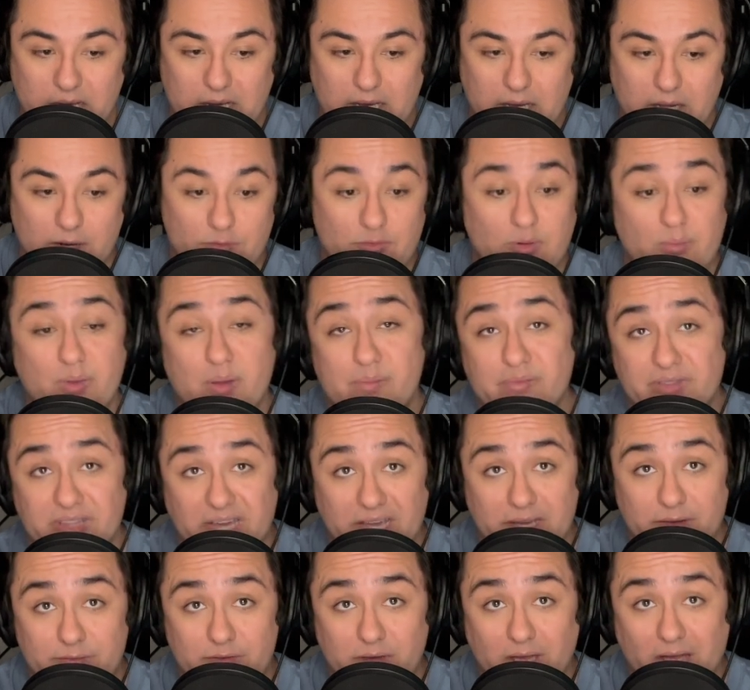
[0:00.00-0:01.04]
Remember
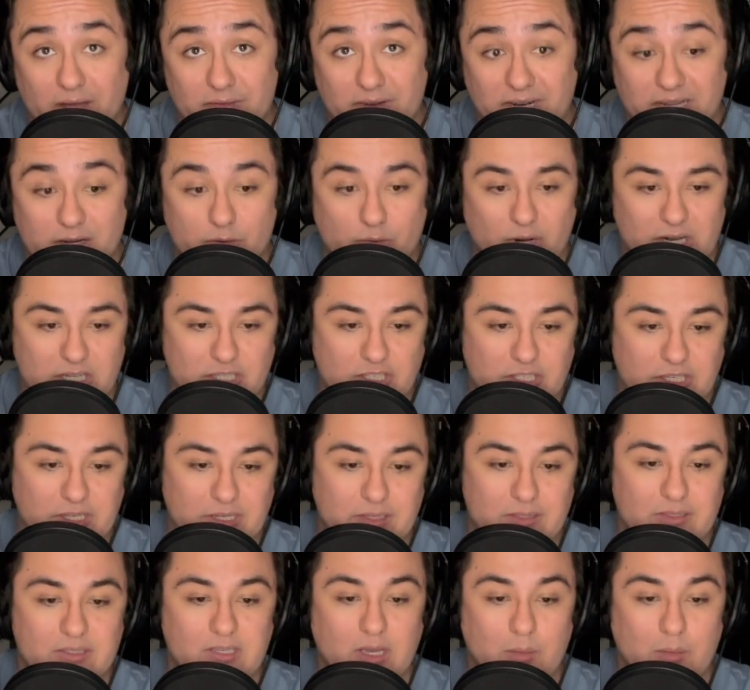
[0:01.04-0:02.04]
that if you have any questions